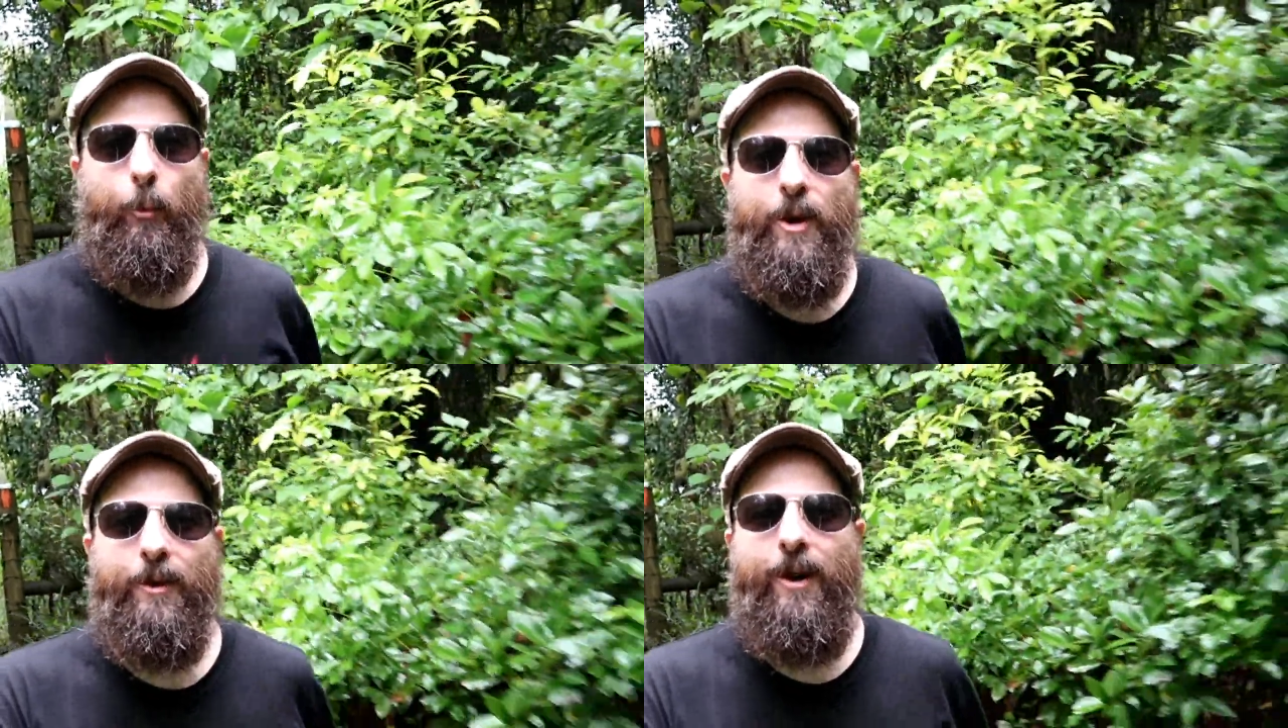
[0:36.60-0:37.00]

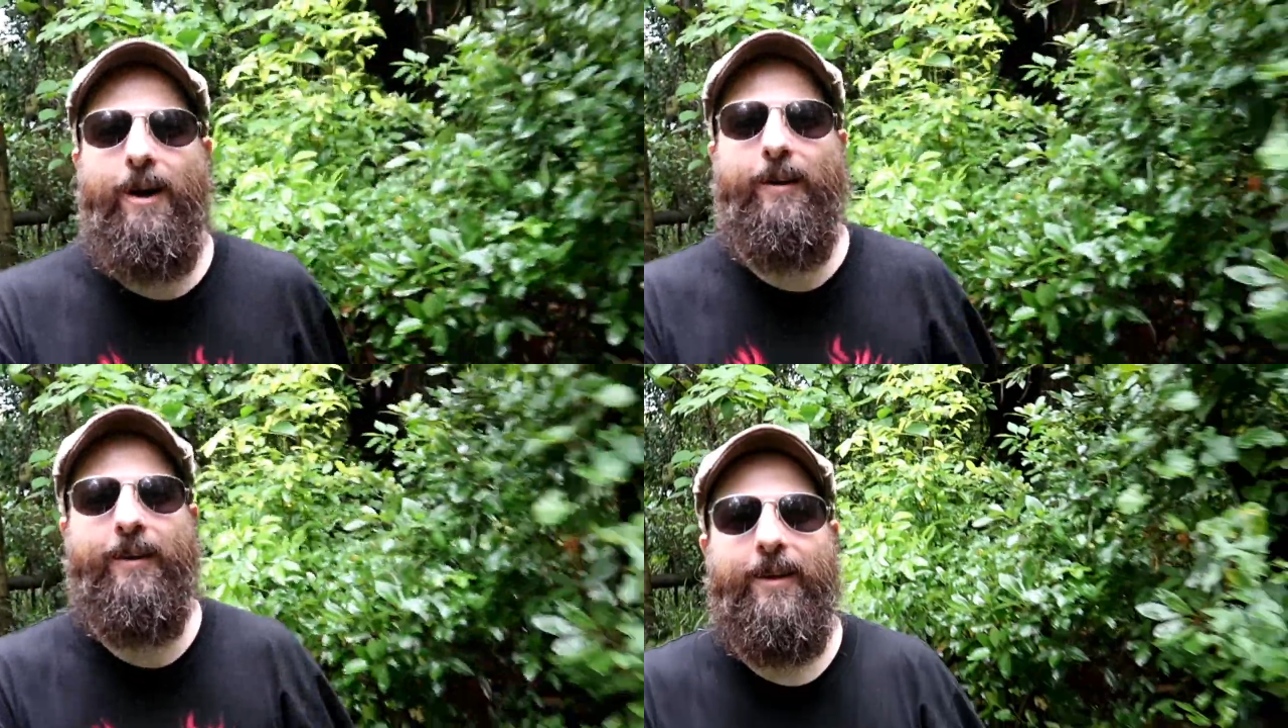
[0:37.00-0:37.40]
and we are
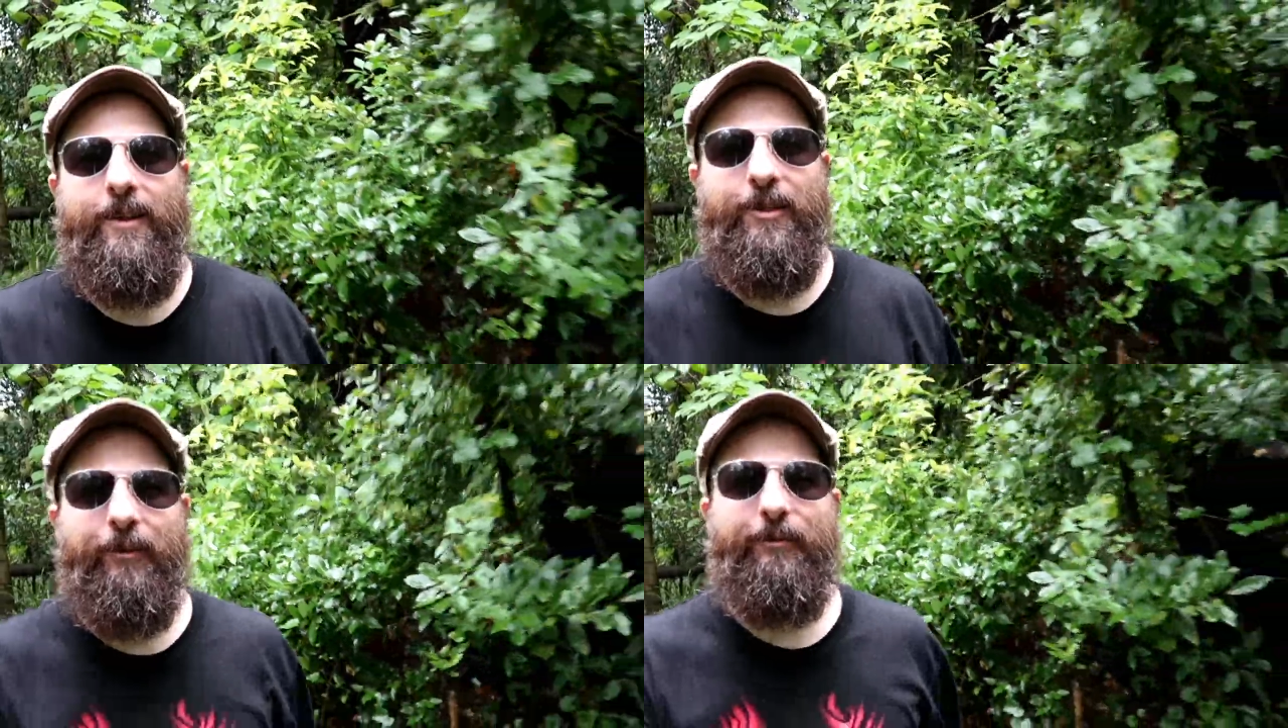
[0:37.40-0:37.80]
on
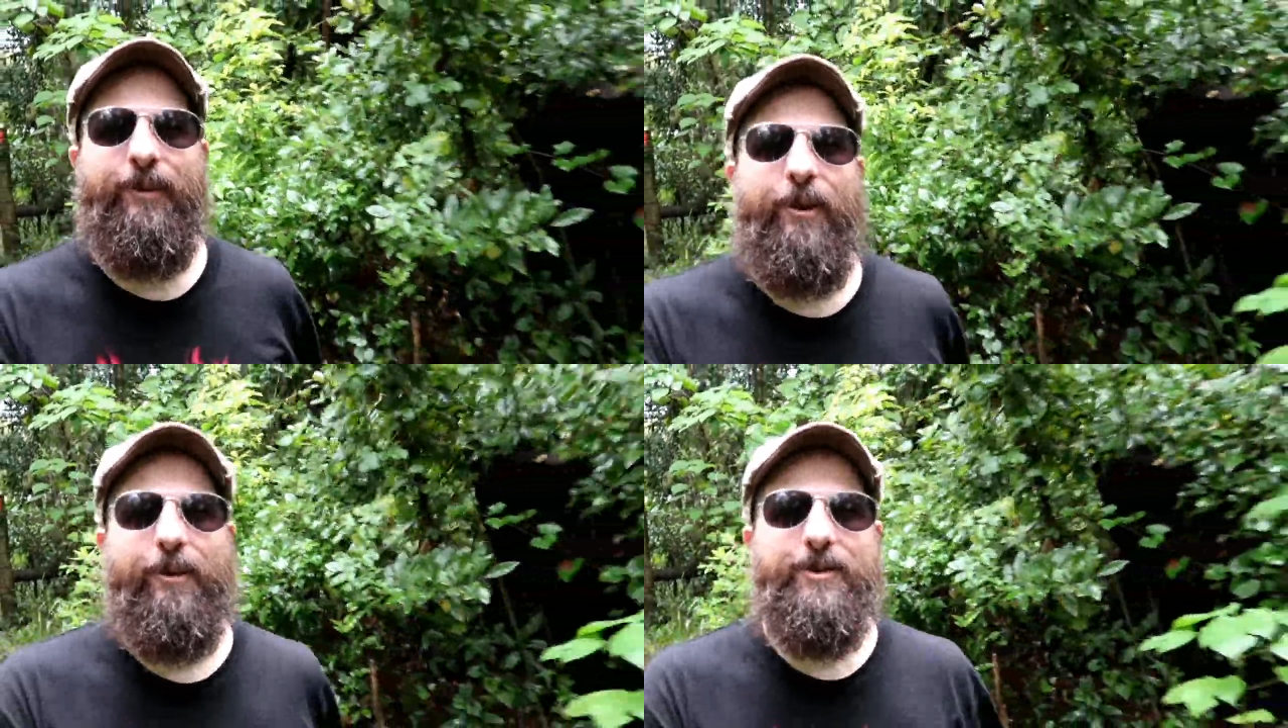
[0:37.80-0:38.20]
the
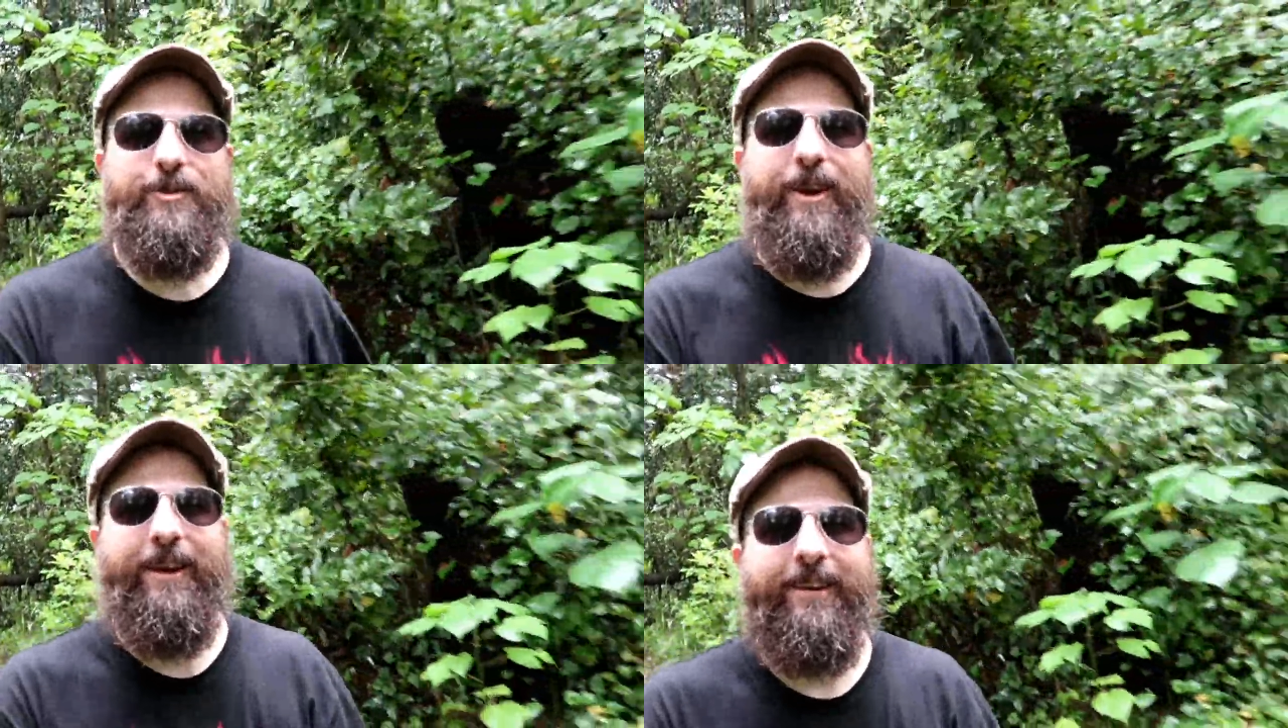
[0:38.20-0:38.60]
Florida
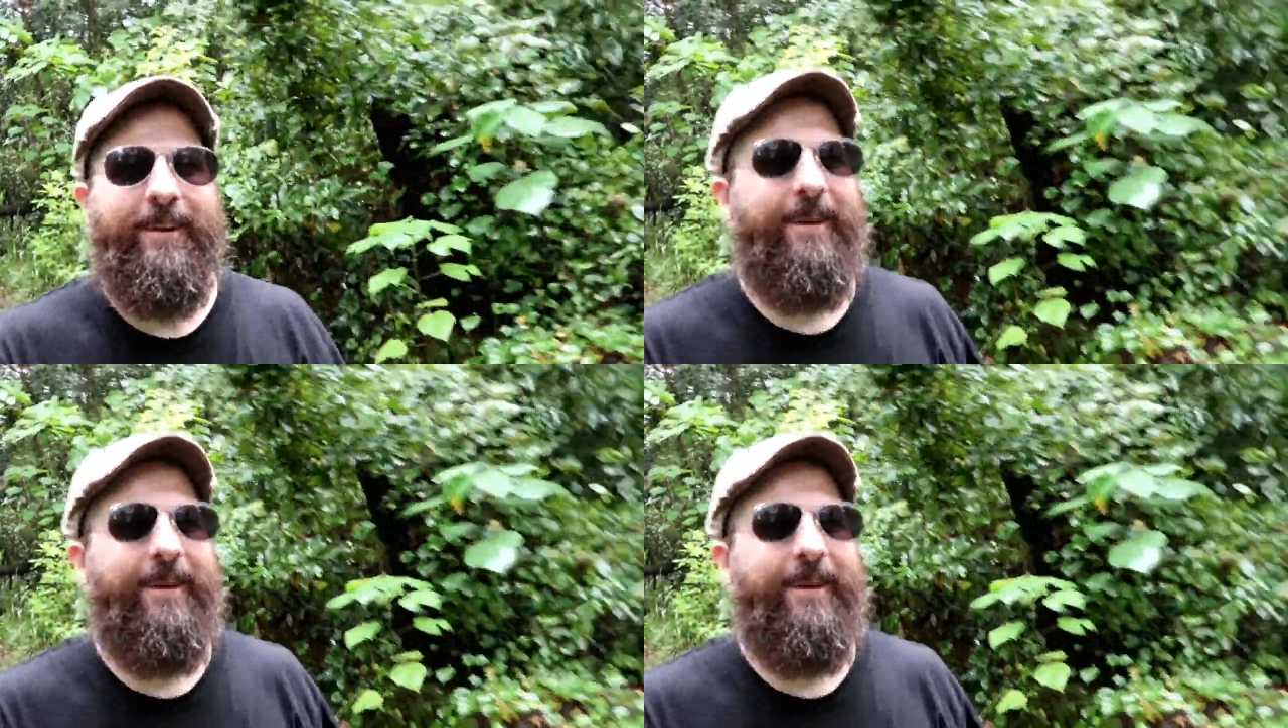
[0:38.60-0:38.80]
Trail.